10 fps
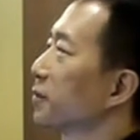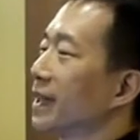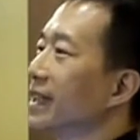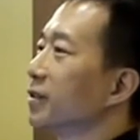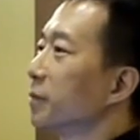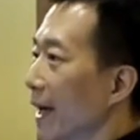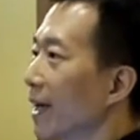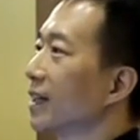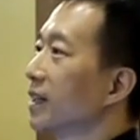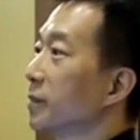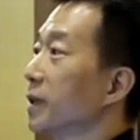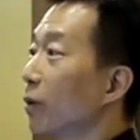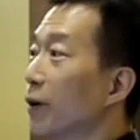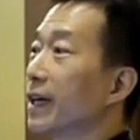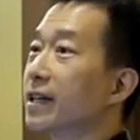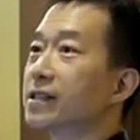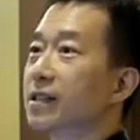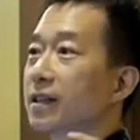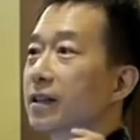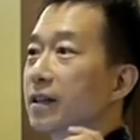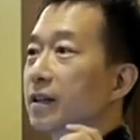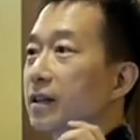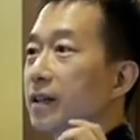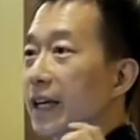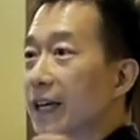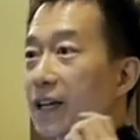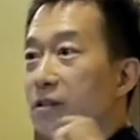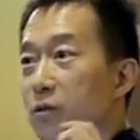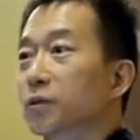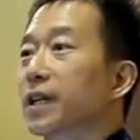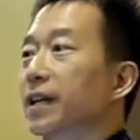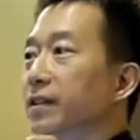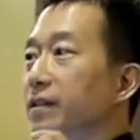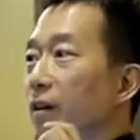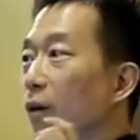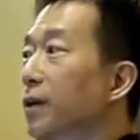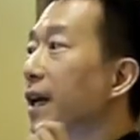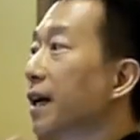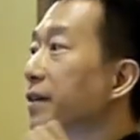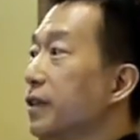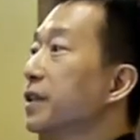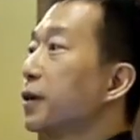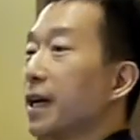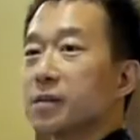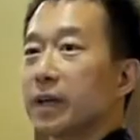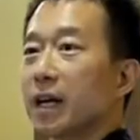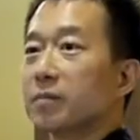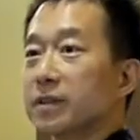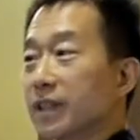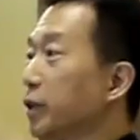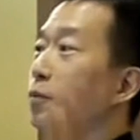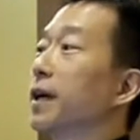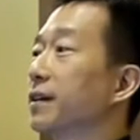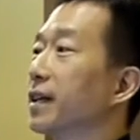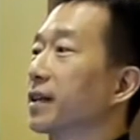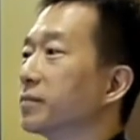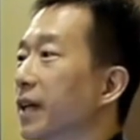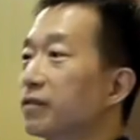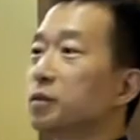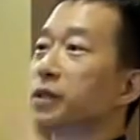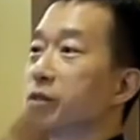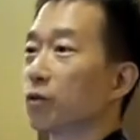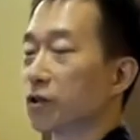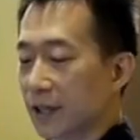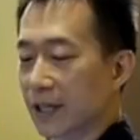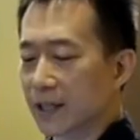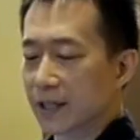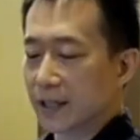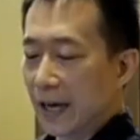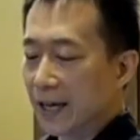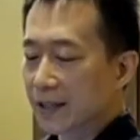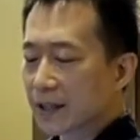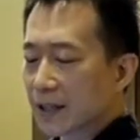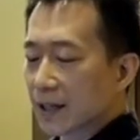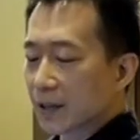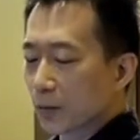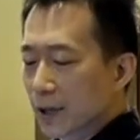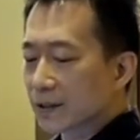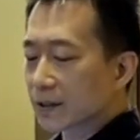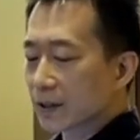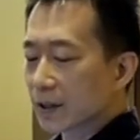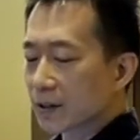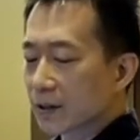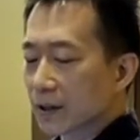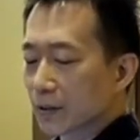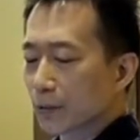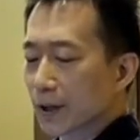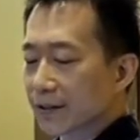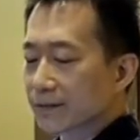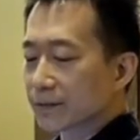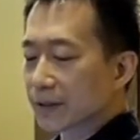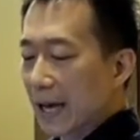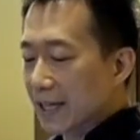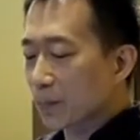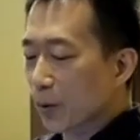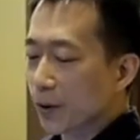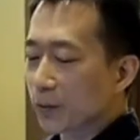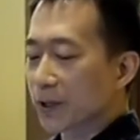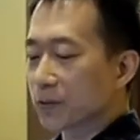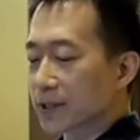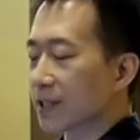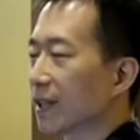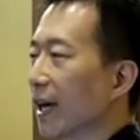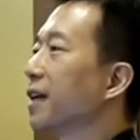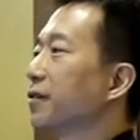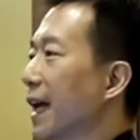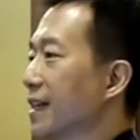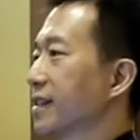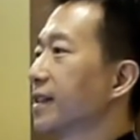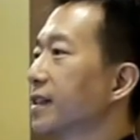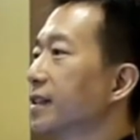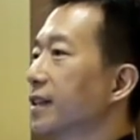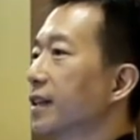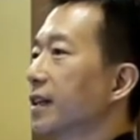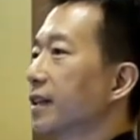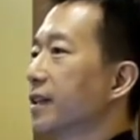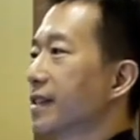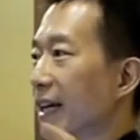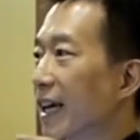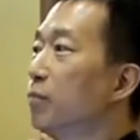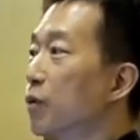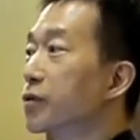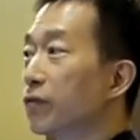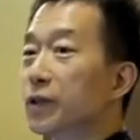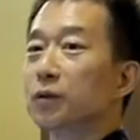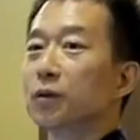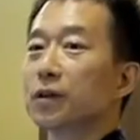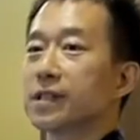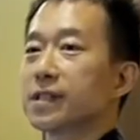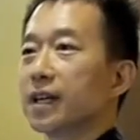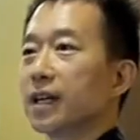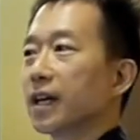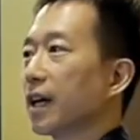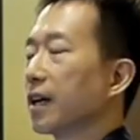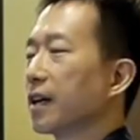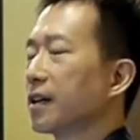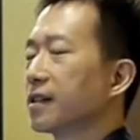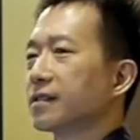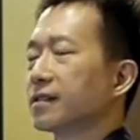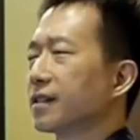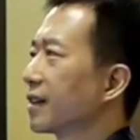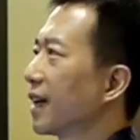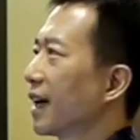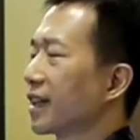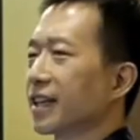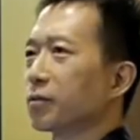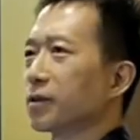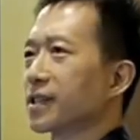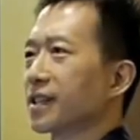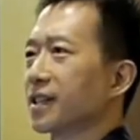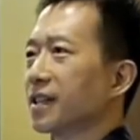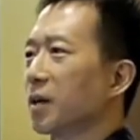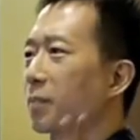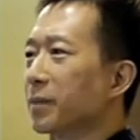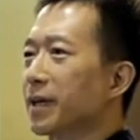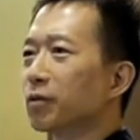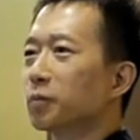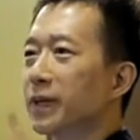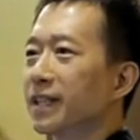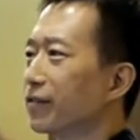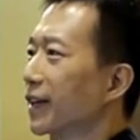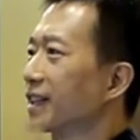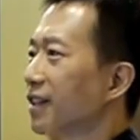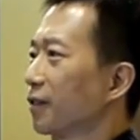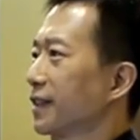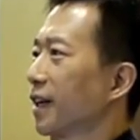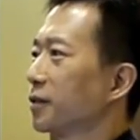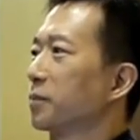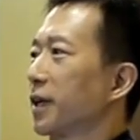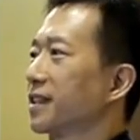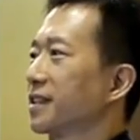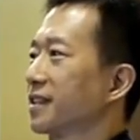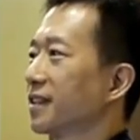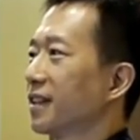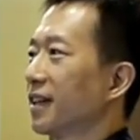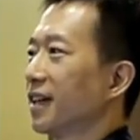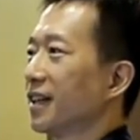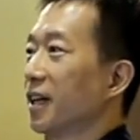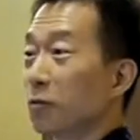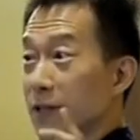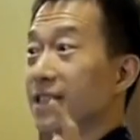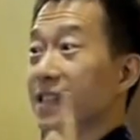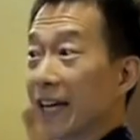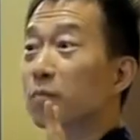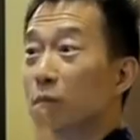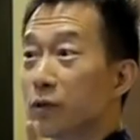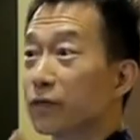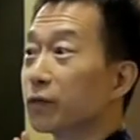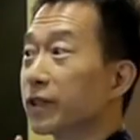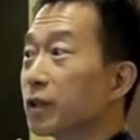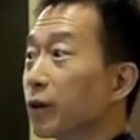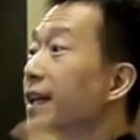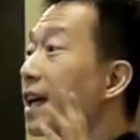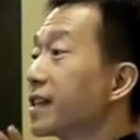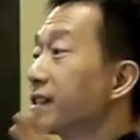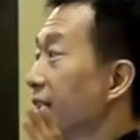money to make. But the point is, it has shown that online video has become the new paradigm. Everybody's watching it. And well, at that point when it was the end of last year, the second most viewed was, I think it was a baby who bit the finger of the elder brother. That was the second most viewed video. And that is,